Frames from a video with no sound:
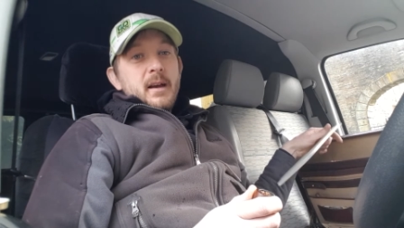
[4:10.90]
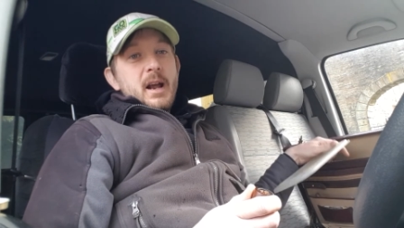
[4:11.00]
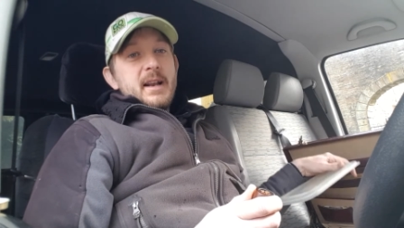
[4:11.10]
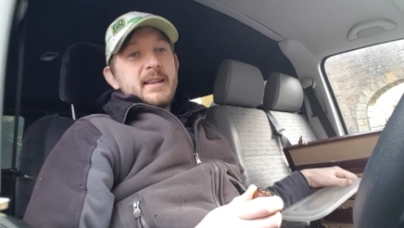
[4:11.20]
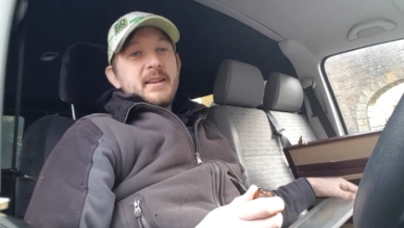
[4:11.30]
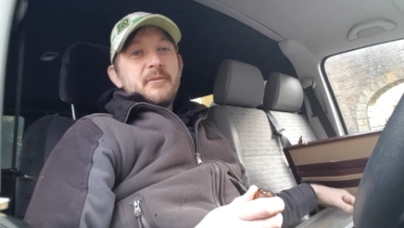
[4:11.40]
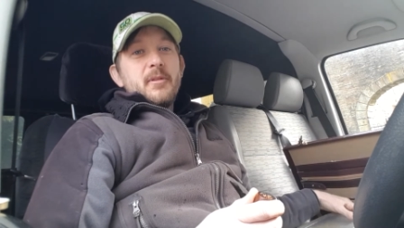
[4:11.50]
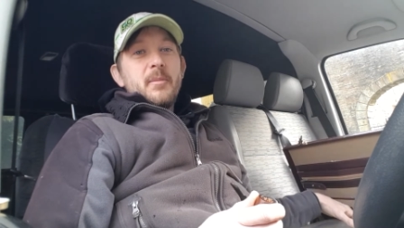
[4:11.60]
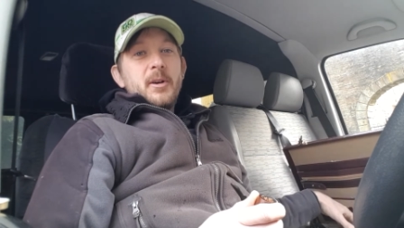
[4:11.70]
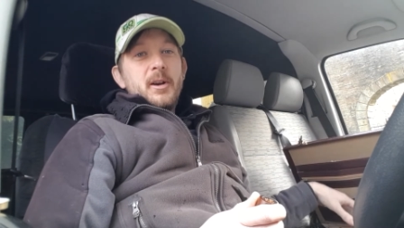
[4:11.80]
Anything
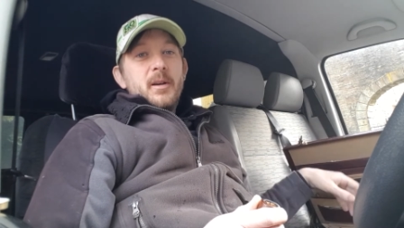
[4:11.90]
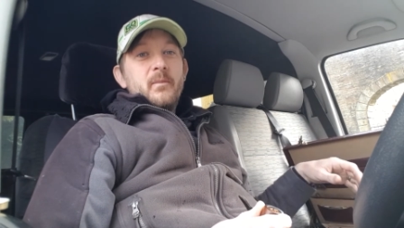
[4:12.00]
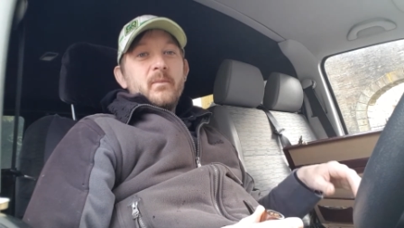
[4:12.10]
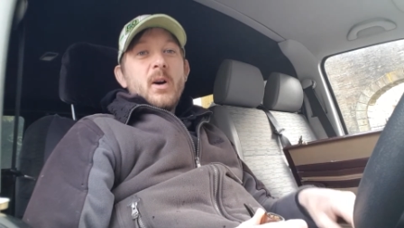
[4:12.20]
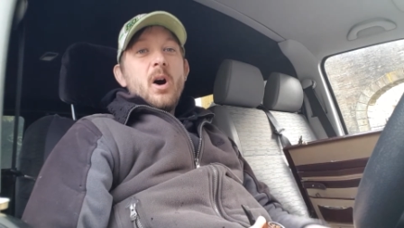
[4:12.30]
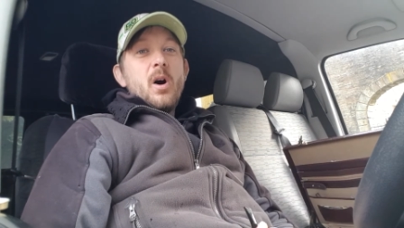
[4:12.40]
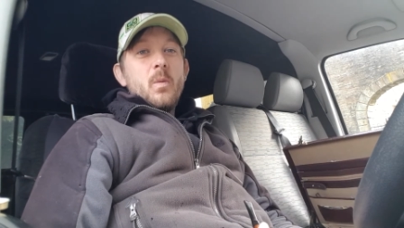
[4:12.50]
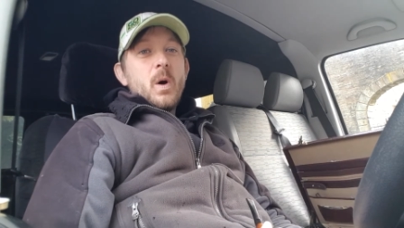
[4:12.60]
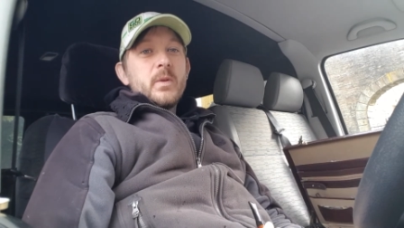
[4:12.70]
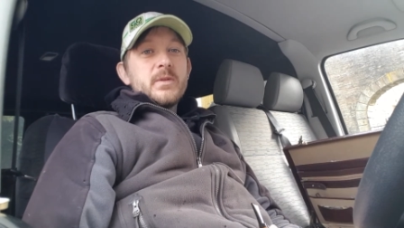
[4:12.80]
from
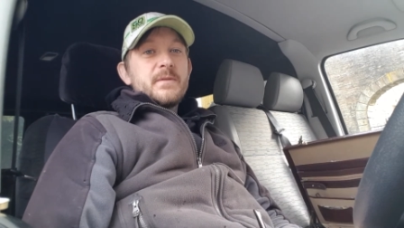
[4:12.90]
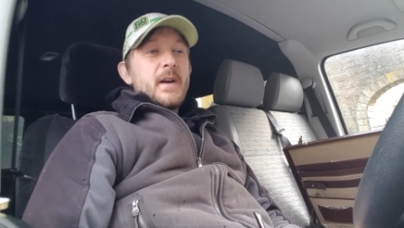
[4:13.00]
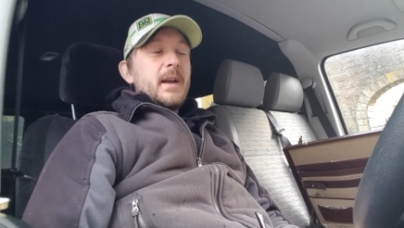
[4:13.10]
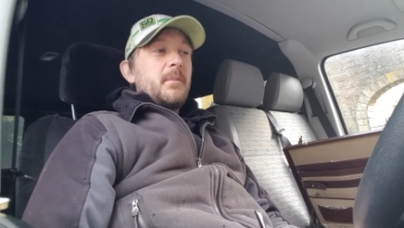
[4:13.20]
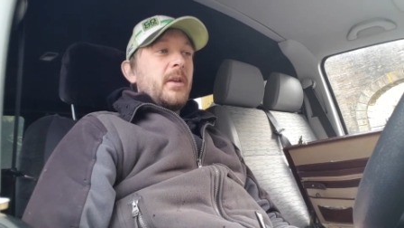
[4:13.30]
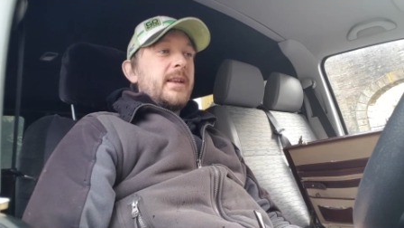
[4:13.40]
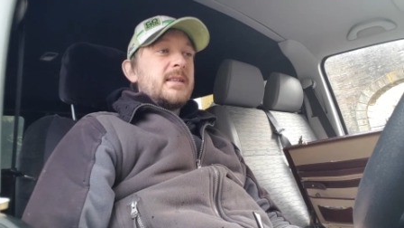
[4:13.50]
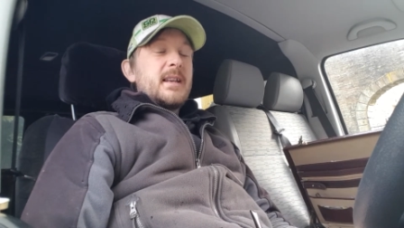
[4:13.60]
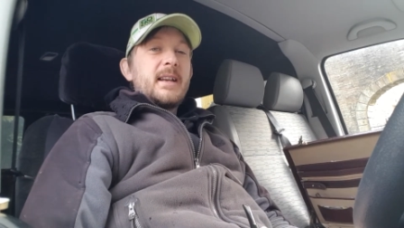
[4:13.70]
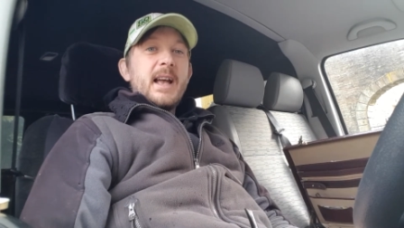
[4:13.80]
R1s,
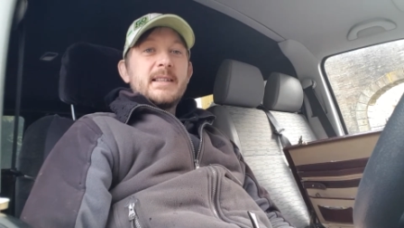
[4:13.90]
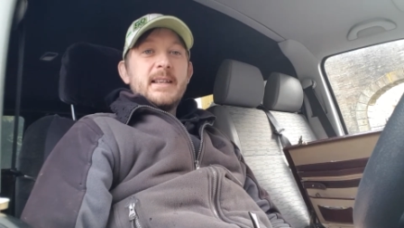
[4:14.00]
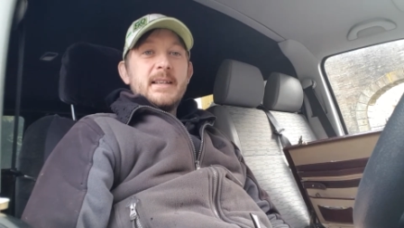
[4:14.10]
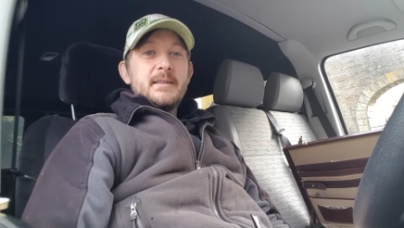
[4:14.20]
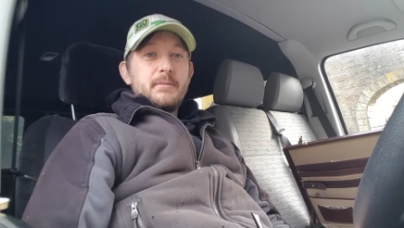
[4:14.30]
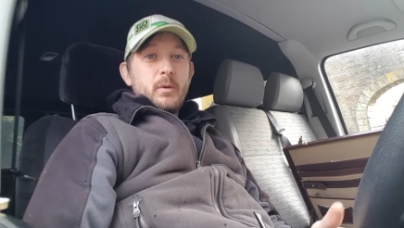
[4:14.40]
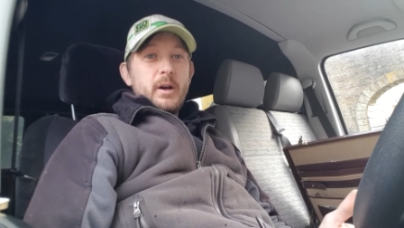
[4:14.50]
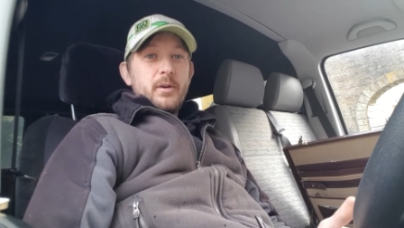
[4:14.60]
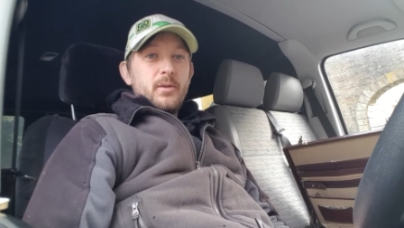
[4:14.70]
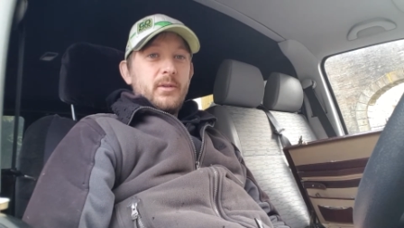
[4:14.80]
Fireblades, Ducatis,
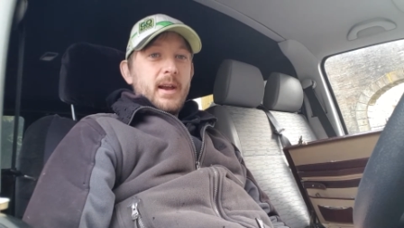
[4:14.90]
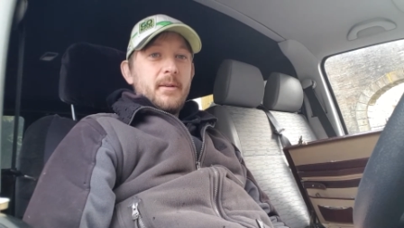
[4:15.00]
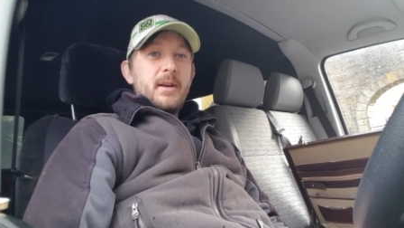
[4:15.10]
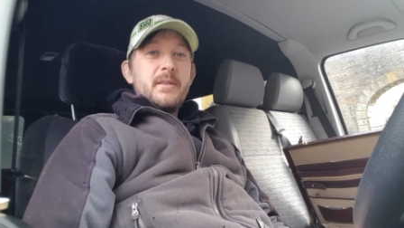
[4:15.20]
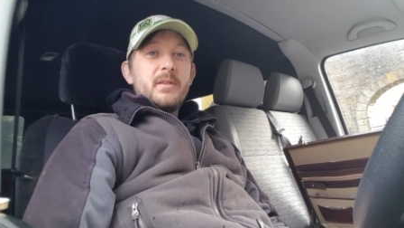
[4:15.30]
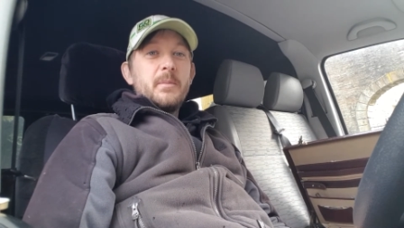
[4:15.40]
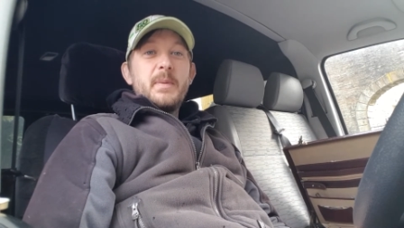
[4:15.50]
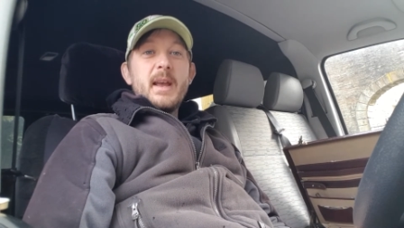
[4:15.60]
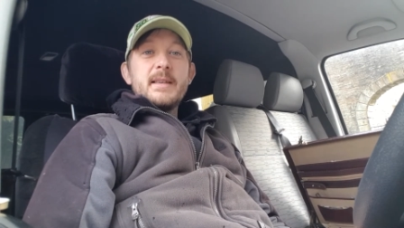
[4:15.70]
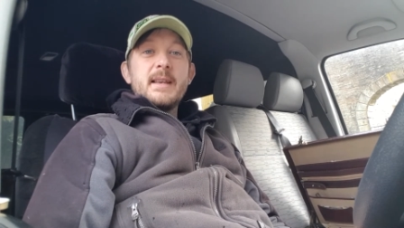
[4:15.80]
what I own now, even a
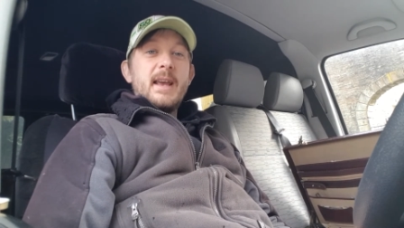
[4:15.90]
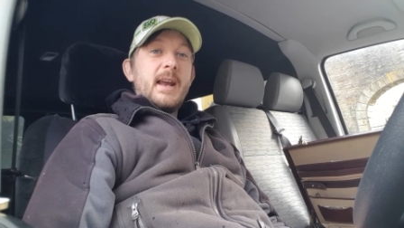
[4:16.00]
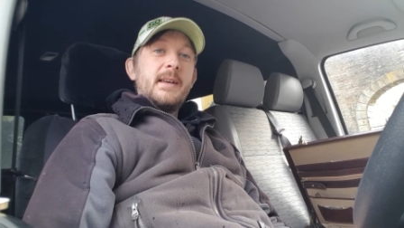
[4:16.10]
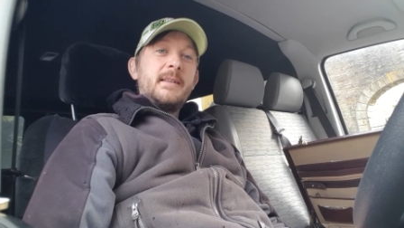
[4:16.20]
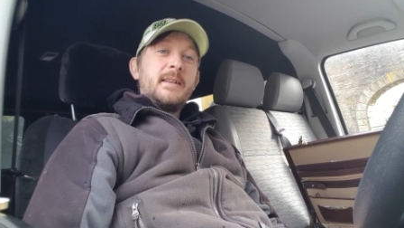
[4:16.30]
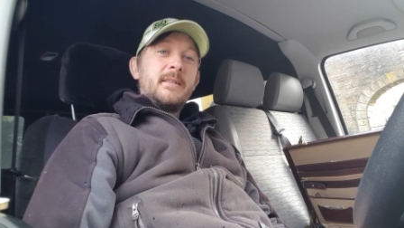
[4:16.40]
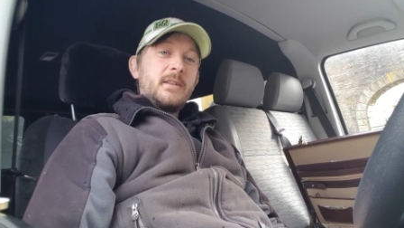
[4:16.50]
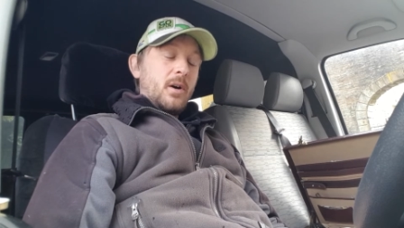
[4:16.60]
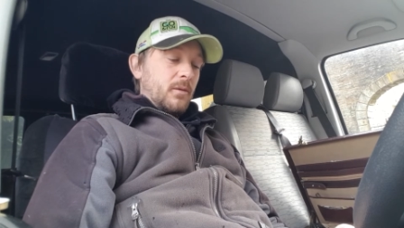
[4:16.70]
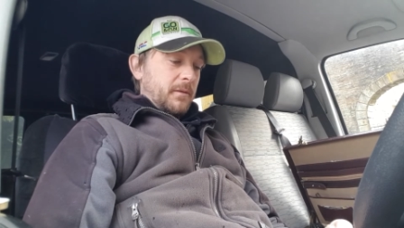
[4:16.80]
BSA
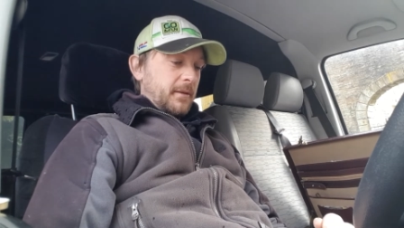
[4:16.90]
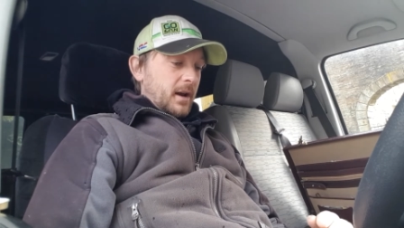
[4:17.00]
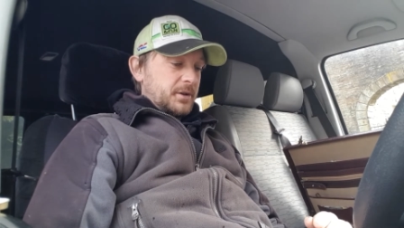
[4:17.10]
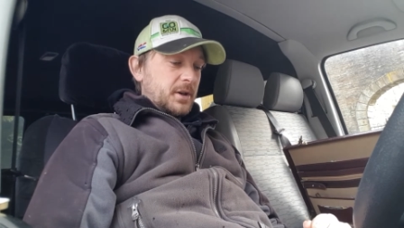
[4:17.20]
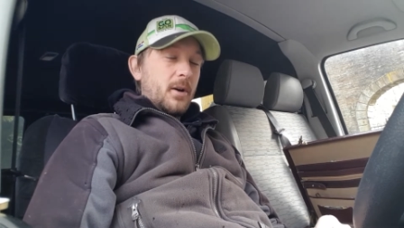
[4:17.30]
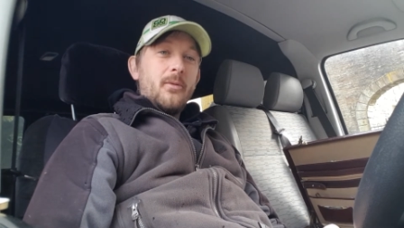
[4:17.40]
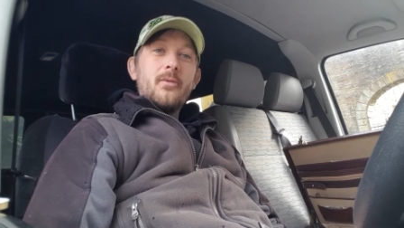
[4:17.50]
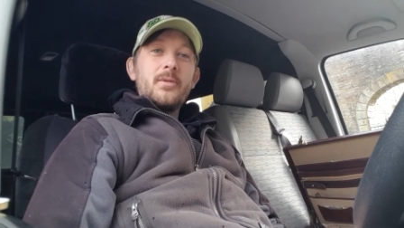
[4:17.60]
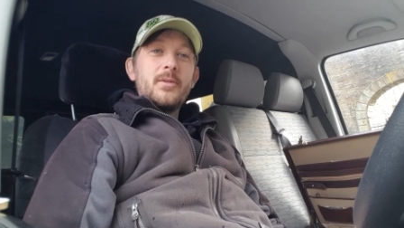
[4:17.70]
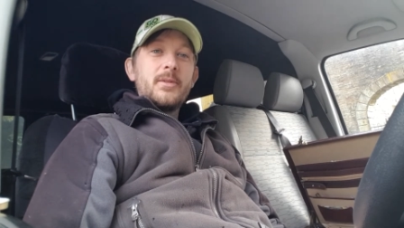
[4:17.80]
Gold Flash, an
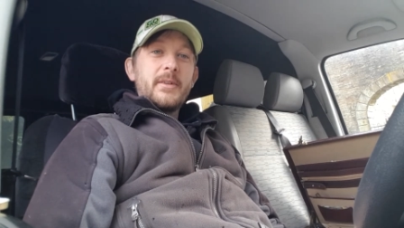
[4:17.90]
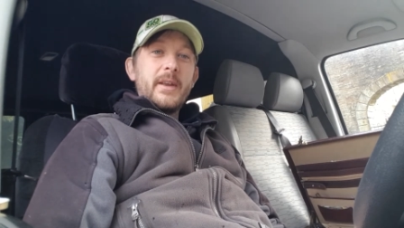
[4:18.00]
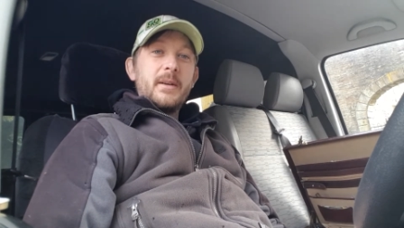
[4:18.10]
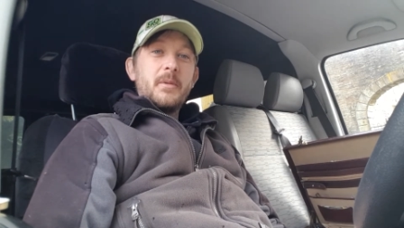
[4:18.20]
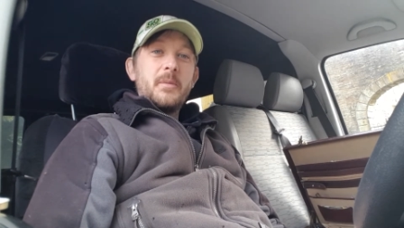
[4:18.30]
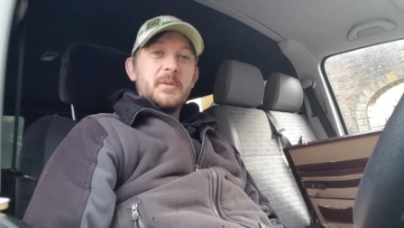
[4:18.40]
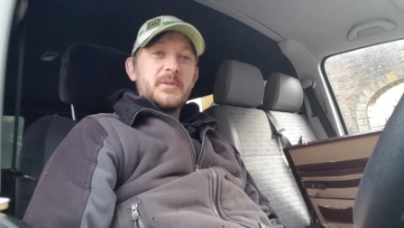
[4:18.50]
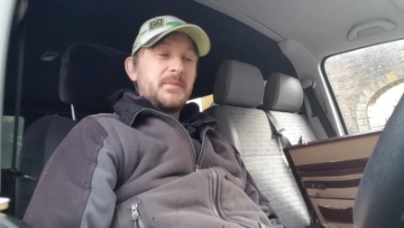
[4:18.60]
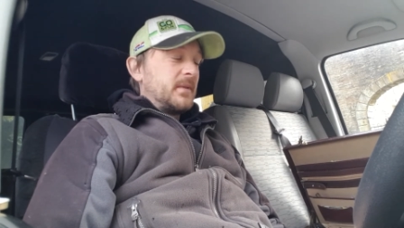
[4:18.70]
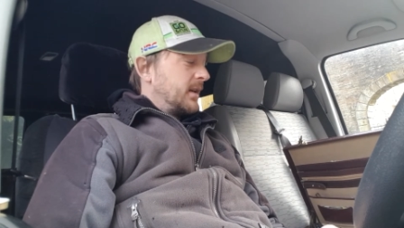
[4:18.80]
old thing, what was